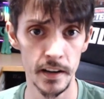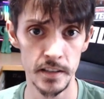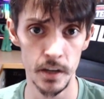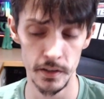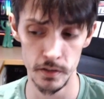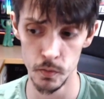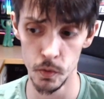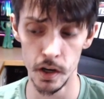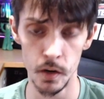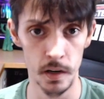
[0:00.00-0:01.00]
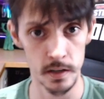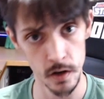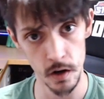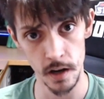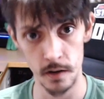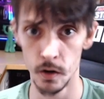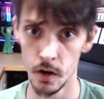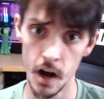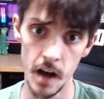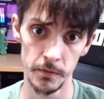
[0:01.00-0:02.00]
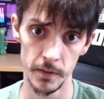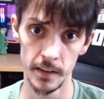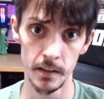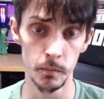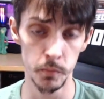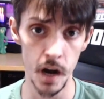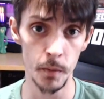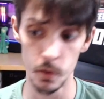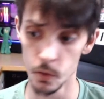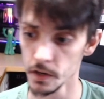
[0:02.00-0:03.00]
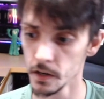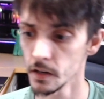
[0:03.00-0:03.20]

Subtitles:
it's going to work when it's on or off in the proper order.